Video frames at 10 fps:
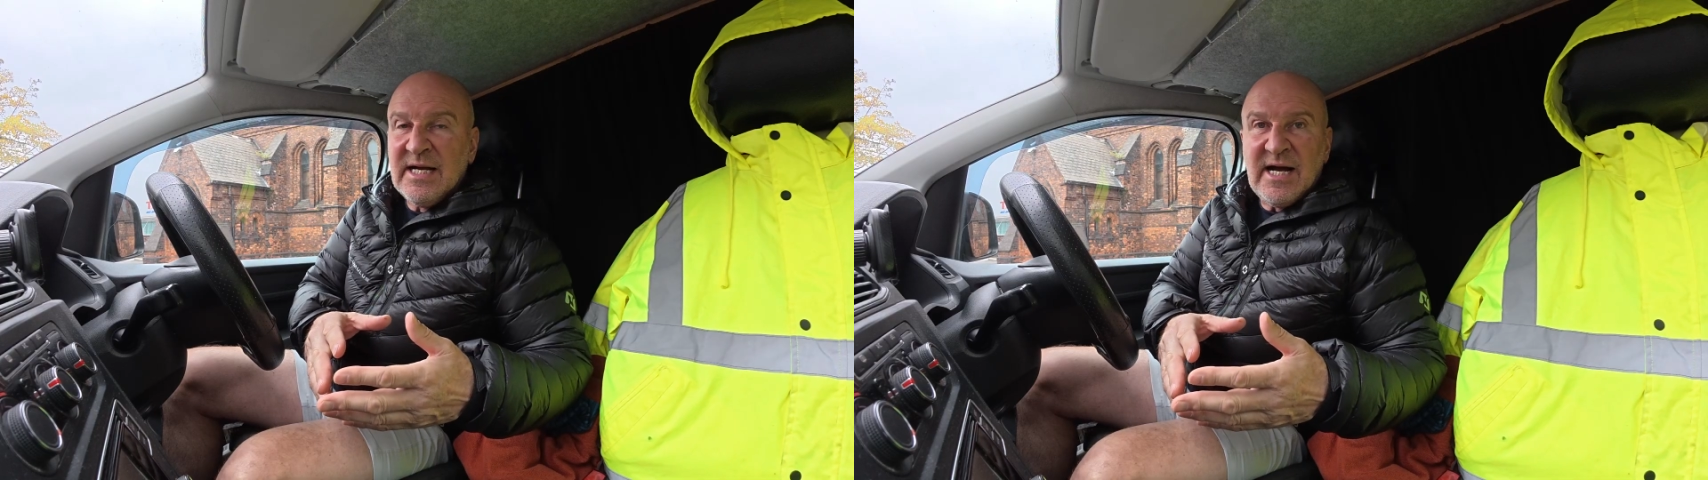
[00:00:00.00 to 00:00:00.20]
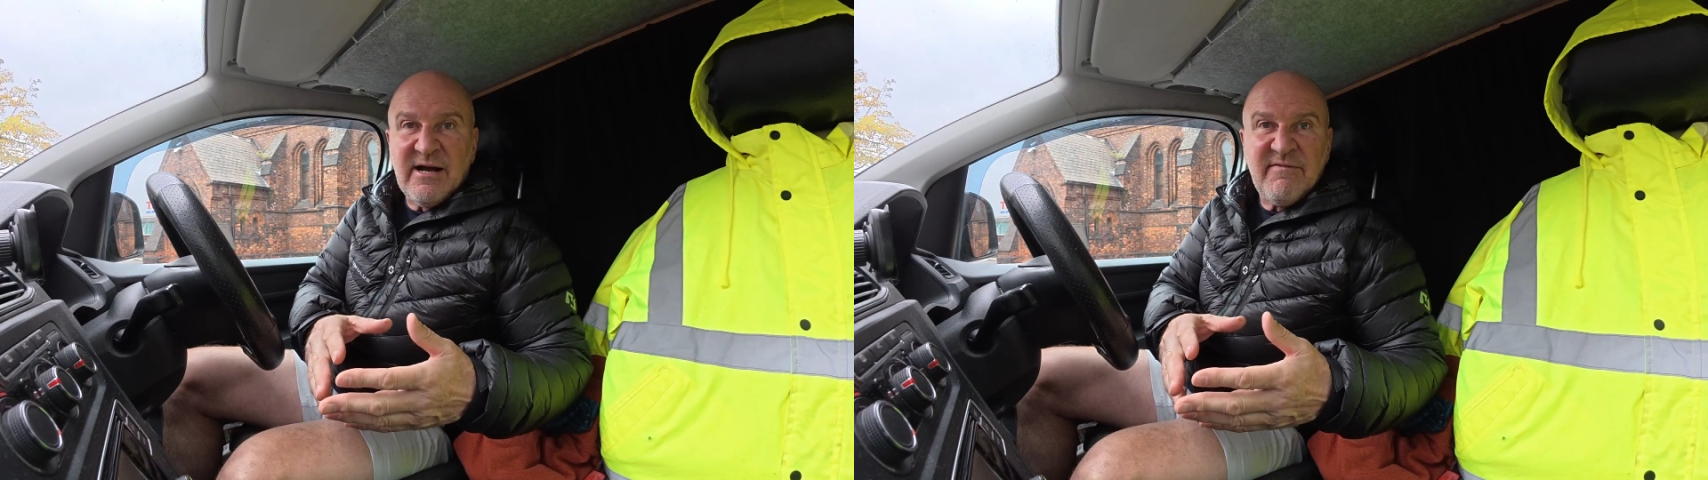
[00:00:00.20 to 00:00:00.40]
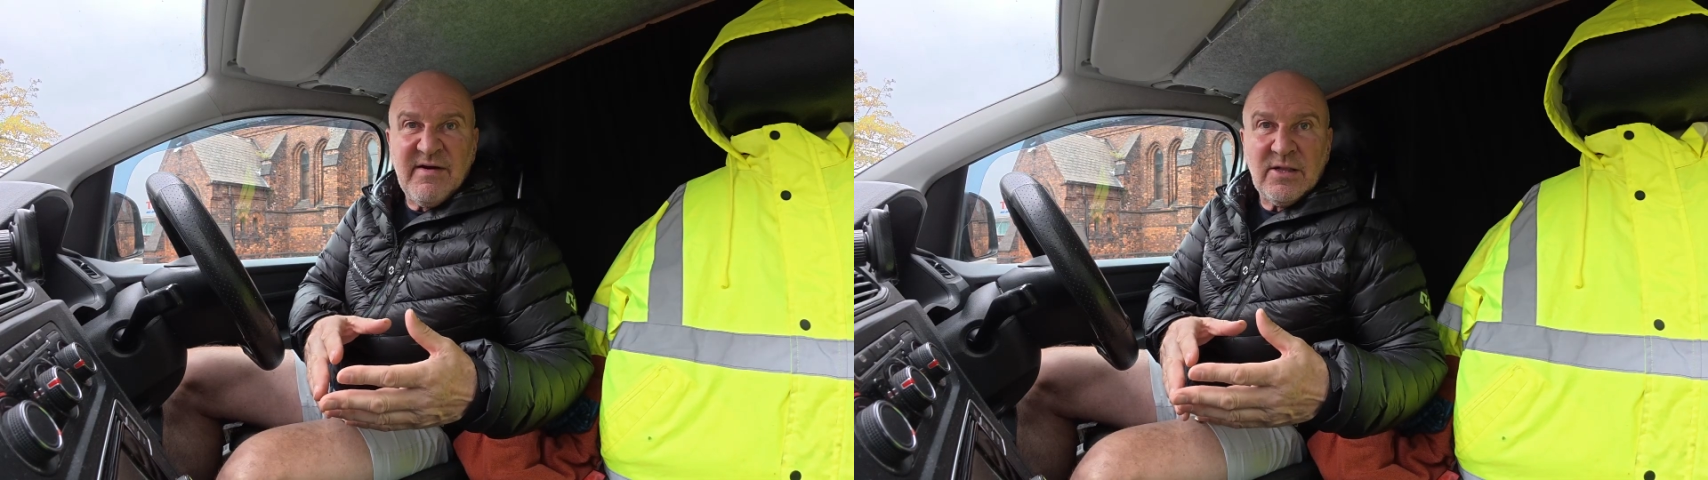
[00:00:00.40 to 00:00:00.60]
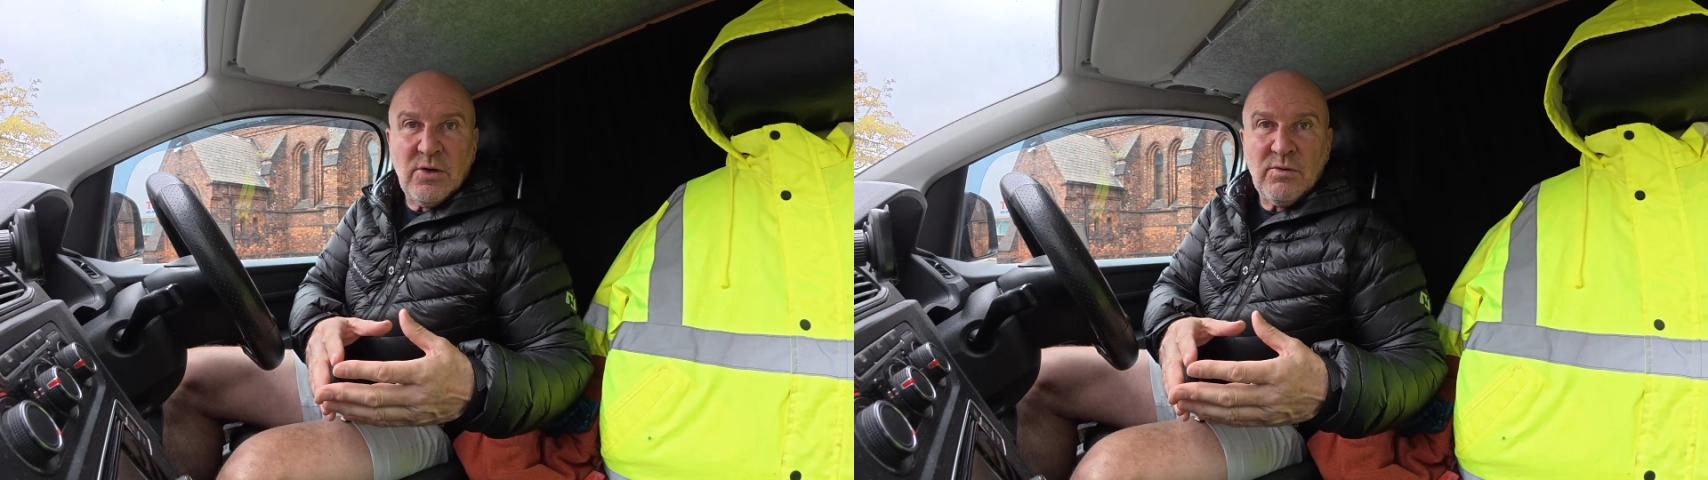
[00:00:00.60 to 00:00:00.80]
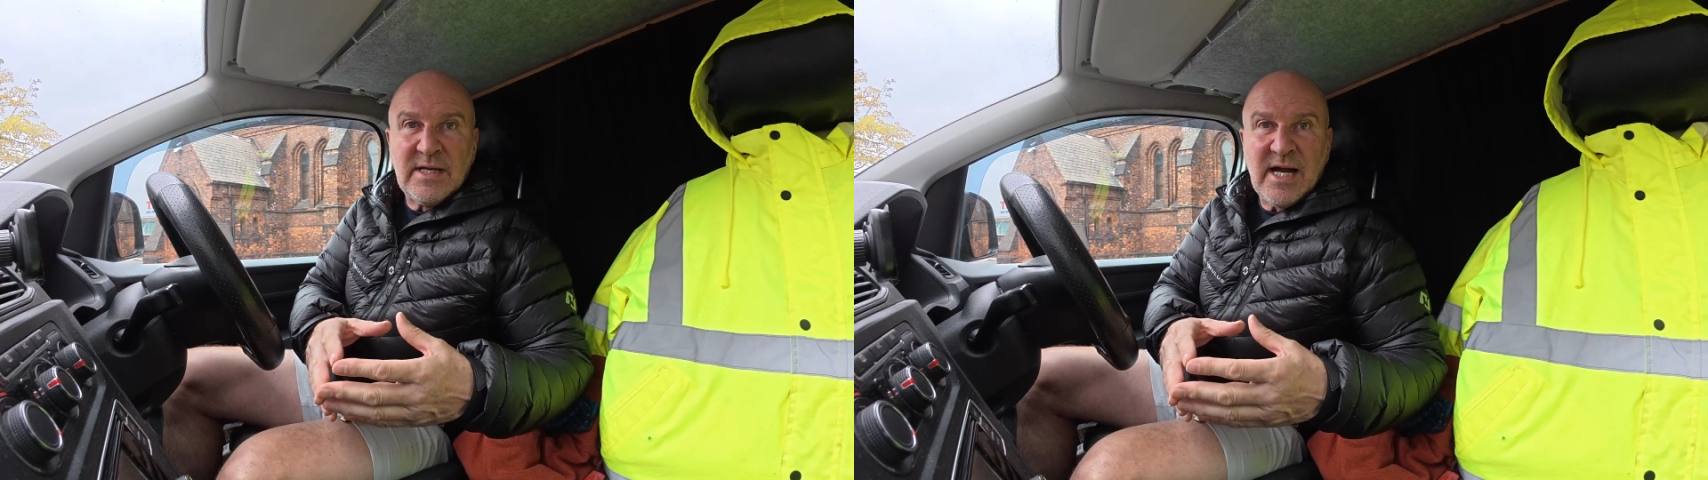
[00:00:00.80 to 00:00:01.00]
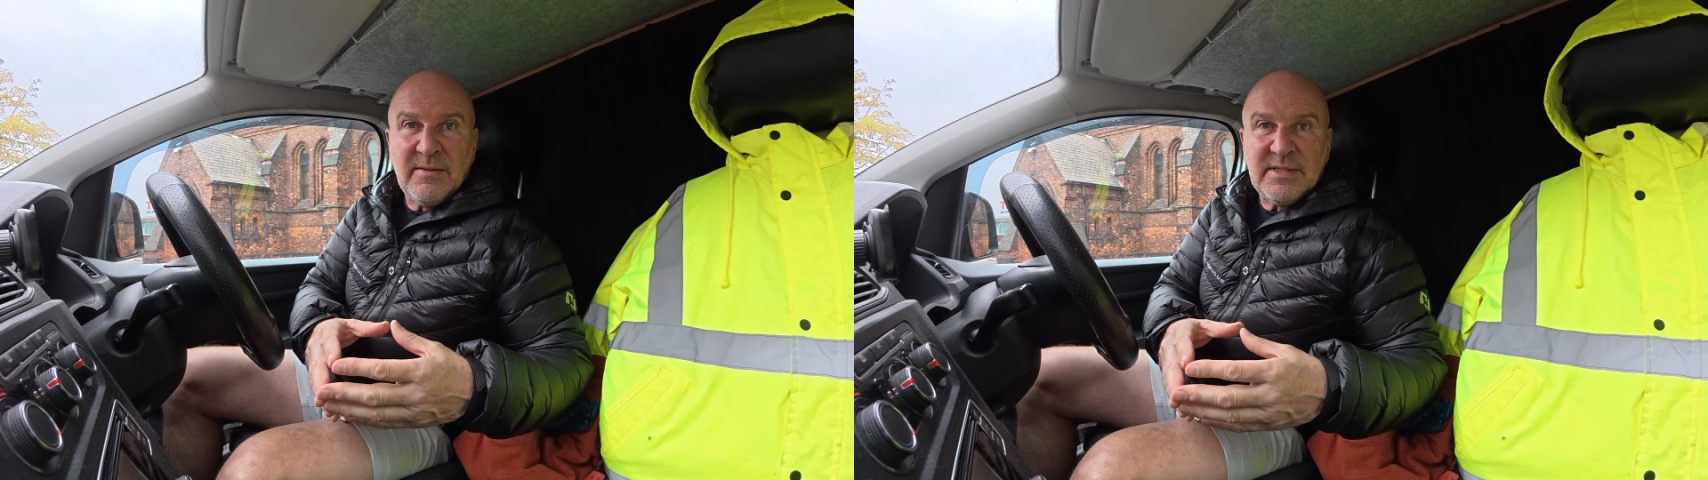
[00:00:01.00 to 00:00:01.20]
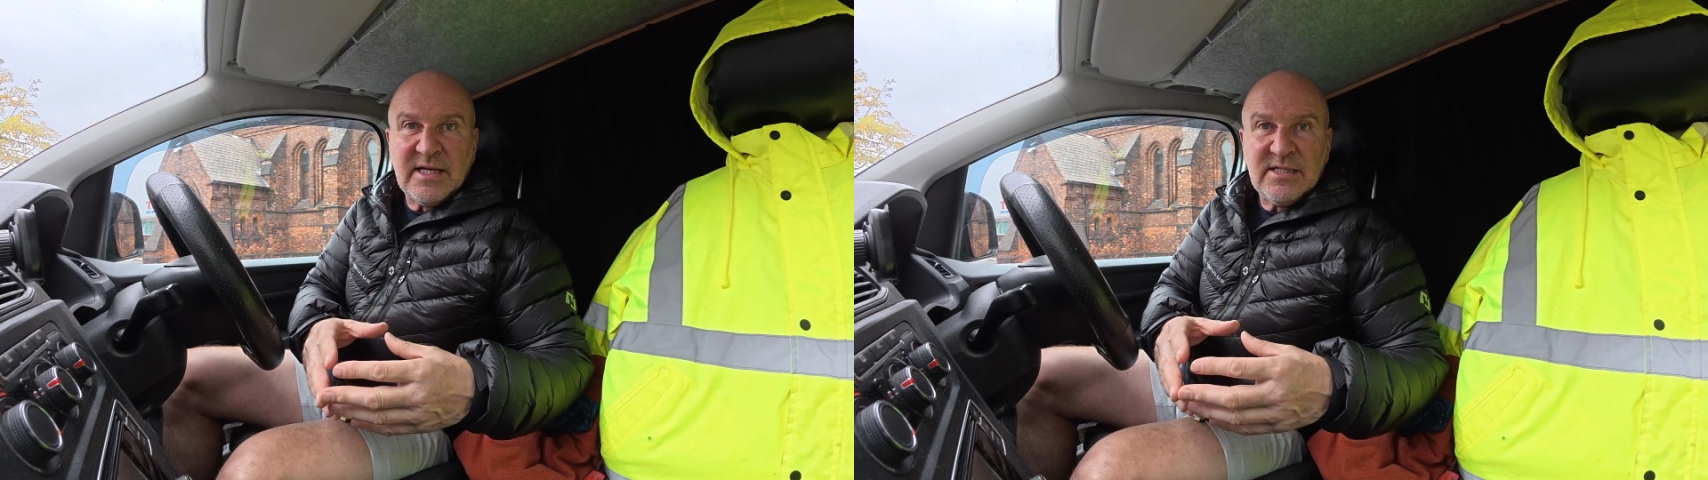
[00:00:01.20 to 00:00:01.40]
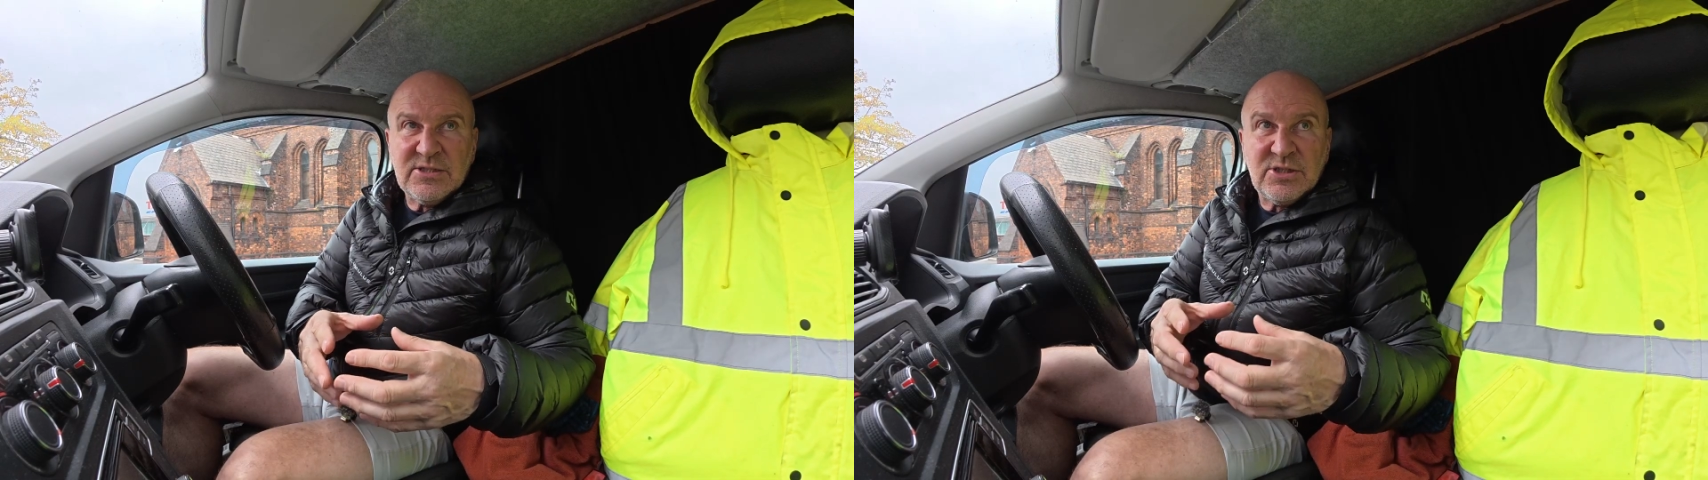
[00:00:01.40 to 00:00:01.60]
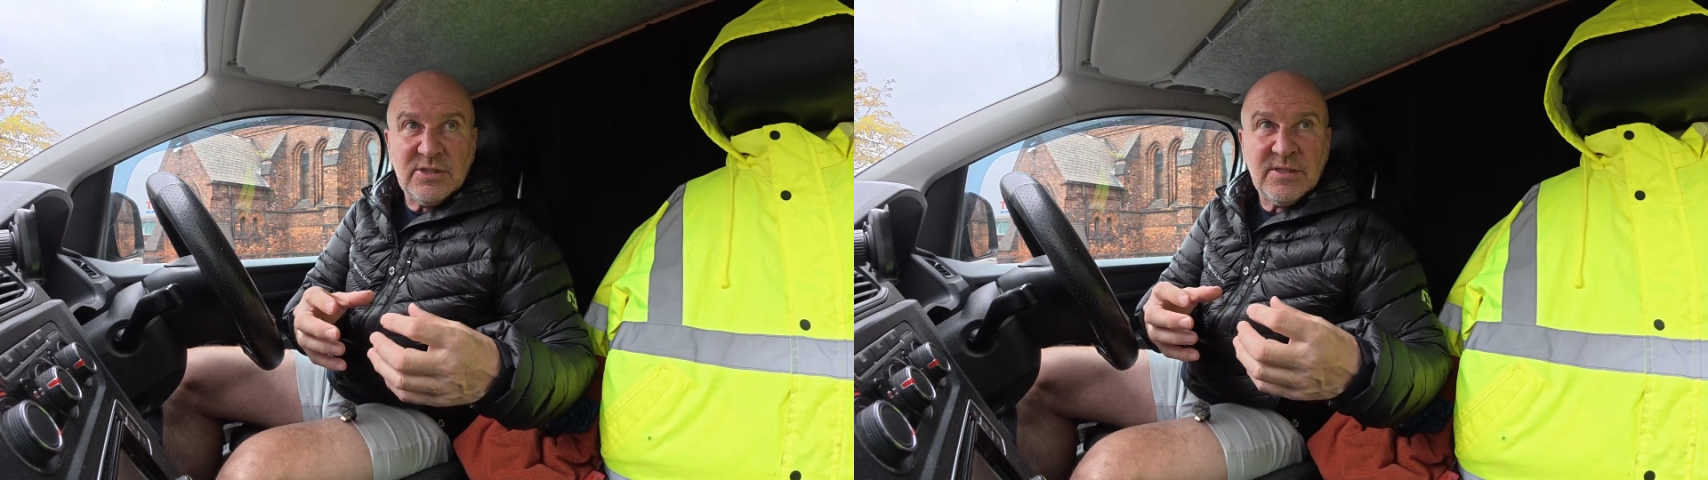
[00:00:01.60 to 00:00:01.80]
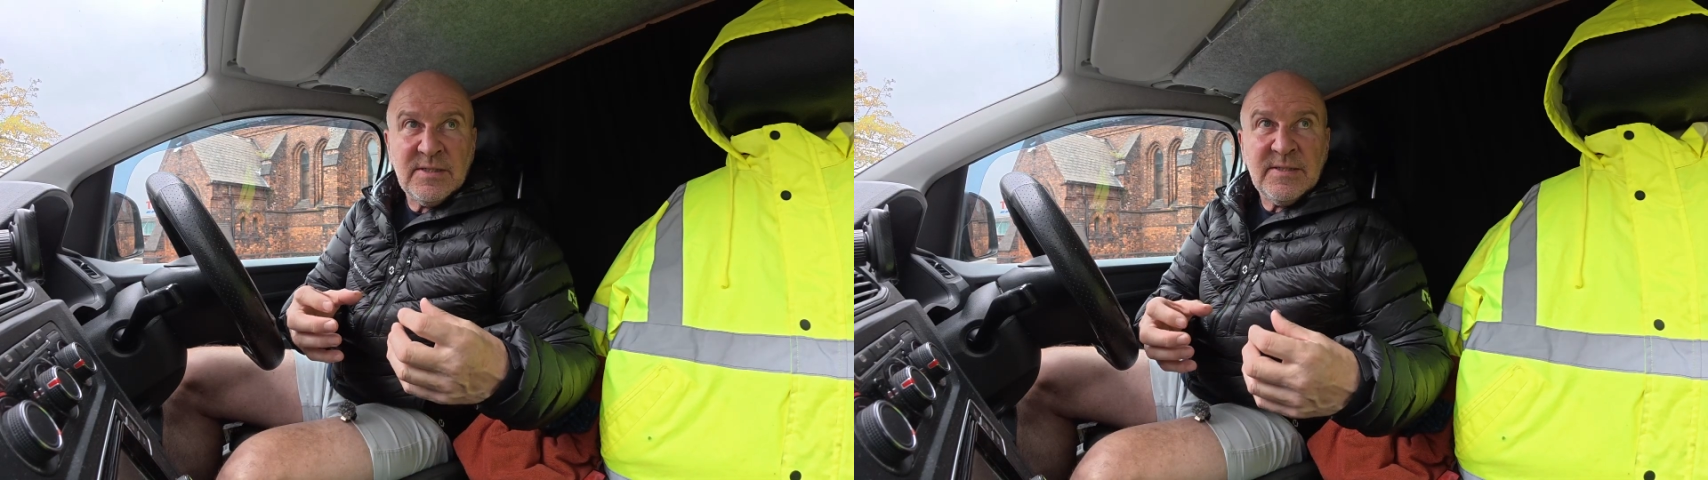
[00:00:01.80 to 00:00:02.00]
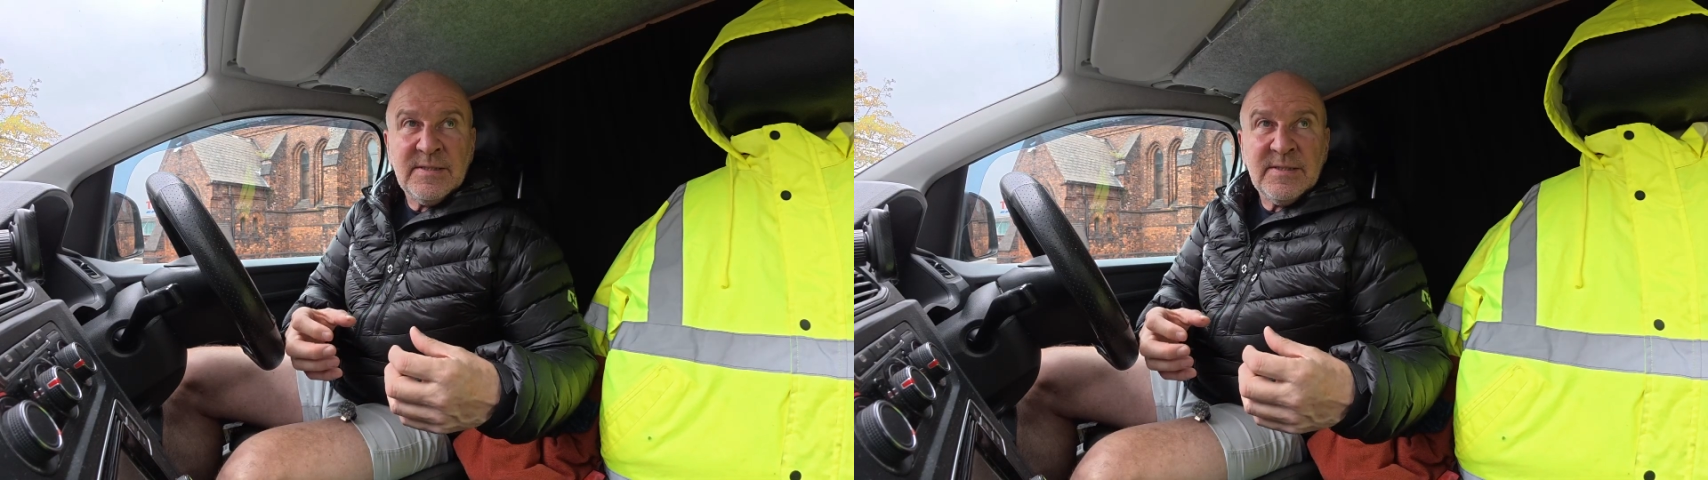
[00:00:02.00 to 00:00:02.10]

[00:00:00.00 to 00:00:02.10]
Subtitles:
high fat, low carb diet